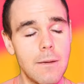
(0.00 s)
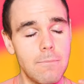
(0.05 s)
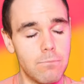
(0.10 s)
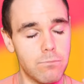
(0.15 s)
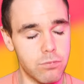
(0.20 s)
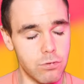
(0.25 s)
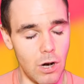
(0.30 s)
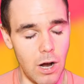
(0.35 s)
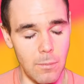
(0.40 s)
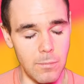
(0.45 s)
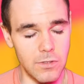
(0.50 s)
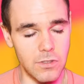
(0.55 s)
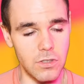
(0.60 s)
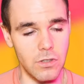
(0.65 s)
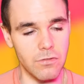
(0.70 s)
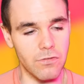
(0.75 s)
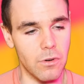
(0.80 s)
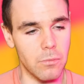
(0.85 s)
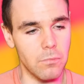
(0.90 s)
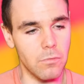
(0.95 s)
can promise
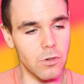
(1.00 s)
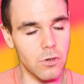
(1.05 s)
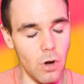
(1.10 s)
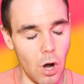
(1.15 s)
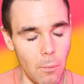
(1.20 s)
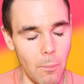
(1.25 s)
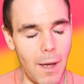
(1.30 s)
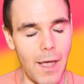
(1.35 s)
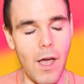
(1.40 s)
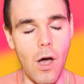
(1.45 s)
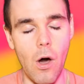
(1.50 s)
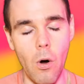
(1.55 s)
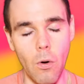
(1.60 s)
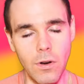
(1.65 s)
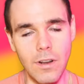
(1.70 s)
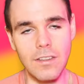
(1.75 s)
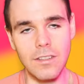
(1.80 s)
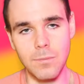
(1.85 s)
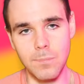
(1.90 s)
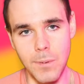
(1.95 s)
you from my
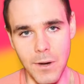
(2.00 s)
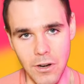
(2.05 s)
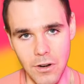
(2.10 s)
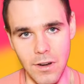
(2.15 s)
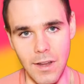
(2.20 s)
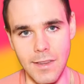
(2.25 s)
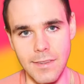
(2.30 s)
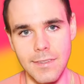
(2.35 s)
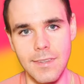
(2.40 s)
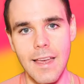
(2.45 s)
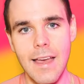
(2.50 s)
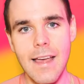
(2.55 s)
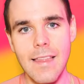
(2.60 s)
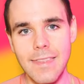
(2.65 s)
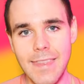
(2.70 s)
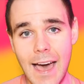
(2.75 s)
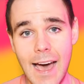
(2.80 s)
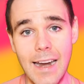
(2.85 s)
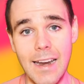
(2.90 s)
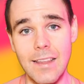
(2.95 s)
own experience,
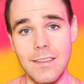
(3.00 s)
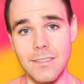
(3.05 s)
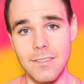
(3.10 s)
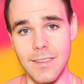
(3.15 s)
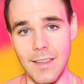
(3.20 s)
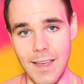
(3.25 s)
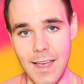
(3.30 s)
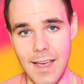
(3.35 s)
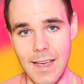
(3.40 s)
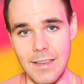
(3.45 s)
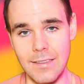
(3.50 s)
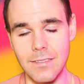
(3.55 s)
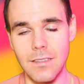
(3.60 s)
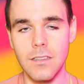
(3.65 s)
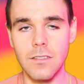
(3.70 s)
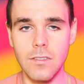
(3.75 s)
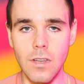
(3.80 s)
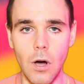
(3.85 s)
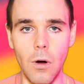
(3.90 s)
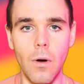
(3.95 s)
that is the case.
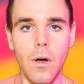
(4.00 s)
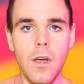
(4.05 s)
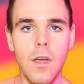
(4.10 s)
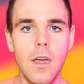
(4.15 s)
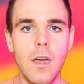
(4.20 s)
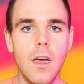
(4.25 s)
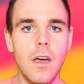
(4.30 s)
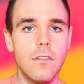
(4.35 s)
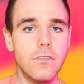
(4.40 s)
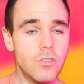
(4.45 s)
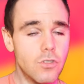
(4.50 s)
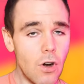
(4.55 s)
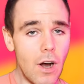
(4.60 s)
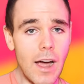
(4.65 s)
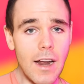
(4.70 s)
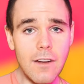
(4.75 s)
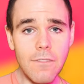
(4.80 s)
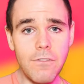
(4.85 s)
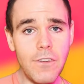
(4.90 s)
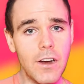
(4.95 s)
So
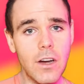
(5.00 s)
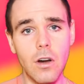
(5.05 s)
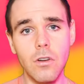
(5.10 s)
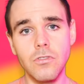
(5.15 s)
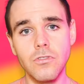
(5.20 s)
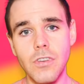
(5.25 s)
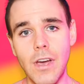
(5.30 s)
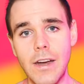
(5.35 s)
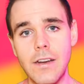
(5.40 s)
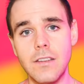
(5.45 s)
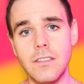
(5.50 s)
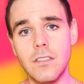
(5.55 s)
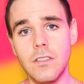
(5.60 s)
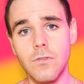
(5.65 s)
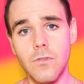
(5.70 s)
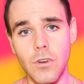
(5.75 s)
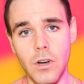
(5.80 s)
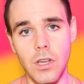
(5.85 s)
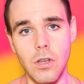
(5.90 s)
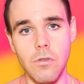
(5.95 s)
try to figure out strategies
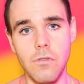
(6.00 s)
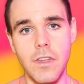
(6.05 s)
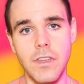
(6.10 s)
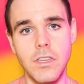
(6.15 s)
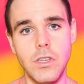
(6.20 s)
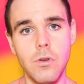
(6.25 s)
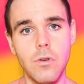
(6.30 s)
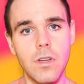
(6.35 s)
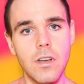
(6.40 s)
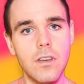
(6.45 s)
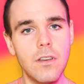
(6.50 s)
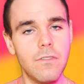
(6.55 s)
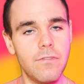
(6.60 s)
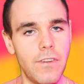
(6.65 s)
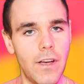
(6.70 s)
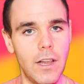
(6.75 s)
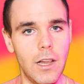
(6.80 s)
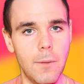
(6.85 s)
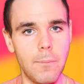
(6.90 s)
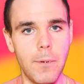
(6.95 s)
for you that you can
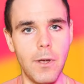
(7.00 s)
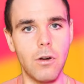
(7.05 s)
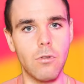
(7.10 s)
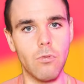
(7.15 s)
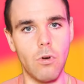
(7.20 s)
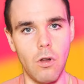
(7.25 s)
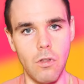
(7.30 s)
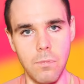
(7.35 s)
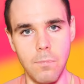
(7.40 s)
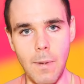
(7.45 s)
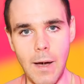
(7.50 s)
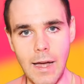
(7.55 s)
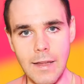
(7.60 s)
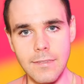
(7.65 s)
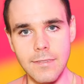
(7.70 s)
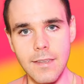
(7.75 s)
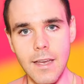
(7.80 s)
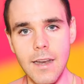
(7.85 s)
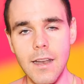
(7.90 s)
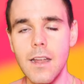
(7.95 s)
develop a growth
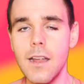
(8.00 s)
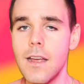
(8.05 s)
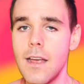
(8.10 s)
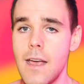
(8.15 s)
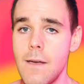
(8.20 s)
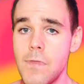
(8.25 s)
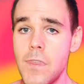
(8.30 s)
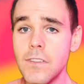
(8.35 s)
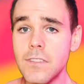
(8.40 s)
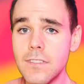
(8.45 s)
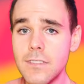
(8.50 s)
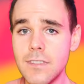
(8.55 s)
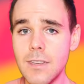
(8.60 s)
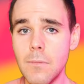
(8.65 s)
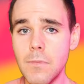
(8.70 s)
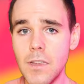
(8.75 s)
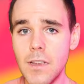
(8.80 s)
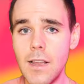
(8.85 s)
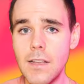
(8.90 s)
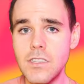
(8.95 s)
mindset. If this is
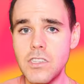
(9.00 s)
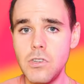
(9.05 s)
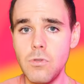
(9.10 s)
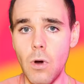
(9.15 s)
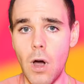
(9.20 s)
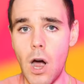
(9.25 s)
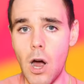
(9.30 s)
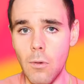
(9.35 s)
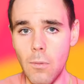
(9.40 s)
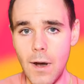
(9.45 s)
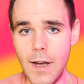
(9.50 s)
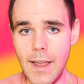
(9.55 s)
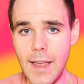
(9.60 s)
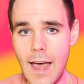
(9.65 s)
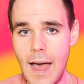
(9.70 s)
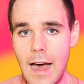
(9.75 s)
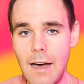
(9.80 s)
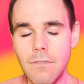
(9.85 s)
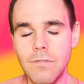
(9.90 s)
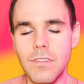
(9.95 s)
something that you already
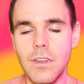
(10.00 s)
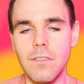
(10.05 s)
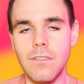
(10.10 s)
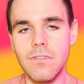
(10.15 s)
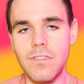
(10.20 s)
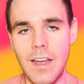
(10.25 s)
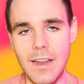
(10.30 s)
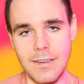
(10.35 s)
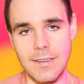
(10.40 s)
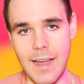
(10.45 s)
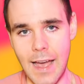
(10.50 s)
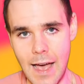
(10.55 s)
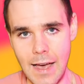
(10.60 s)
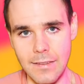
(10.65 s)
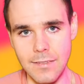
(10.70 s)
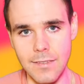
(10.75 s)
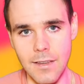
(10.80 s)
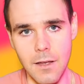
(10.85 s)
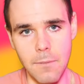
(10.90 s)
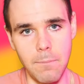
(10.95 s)
have, then
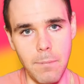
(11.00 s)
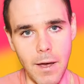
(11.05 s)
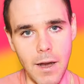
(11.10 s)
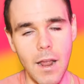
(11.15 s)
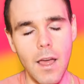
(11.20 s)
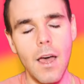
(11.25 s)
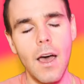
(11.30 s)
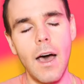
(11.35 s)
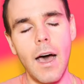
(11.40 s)
fantastic. But